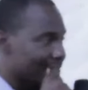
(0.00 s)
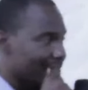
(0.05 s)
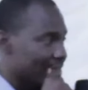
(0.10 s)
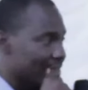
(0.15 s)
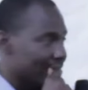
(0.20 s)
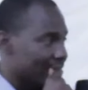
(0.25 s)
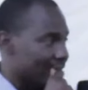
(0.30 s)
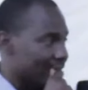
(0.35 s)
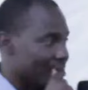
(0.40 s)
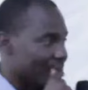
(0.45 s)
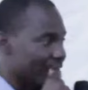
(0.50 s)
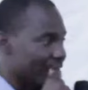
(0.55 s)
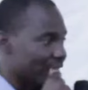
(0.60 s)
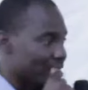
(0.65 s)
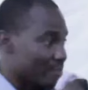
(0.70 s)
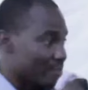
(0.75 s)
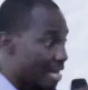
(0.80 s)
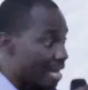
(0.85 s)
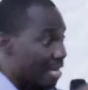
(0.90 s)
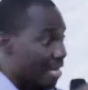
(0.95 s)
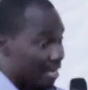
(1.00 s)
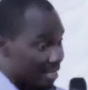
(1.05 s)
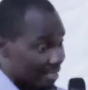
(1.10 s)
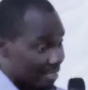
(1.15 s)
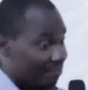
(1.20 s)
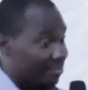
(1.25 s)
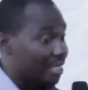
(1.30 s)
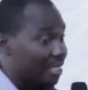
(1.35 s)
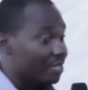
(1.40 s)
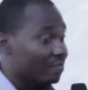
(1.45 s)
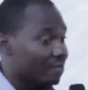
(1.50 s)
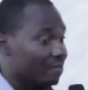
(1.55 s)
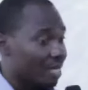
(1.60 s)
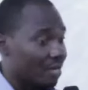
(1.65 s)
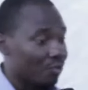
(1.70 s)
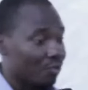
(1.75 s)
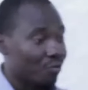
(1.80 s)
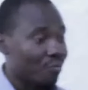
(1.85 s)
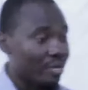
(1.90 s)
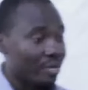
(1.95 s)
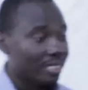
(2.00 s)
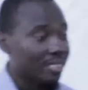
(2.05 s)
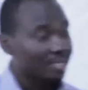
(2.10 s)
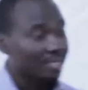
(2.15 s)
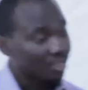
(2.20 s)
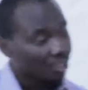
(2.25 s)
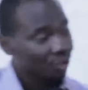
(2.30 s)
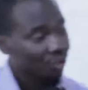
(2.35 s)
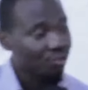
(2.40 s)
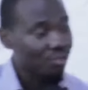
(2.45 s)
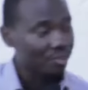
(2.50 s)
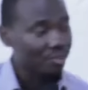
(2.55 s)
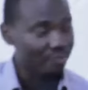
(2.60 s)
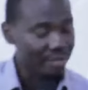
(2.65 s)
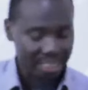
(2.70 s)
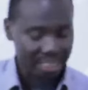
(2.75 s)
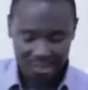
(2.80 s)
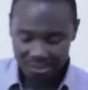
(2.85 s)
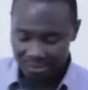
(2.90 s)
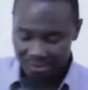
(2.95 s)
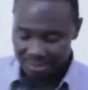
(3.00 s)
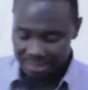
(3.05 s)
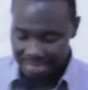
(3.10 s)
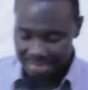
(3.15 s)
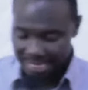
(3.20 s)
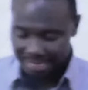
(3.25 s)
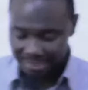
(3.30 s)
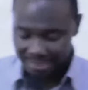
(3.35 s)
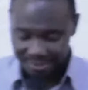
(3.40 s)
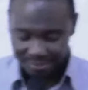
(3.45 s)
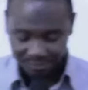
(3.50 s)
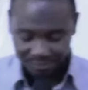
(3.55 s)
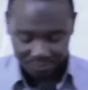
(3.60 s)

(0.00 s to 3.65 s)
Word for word: Some years back, as a believer, I would make decisions based on sight.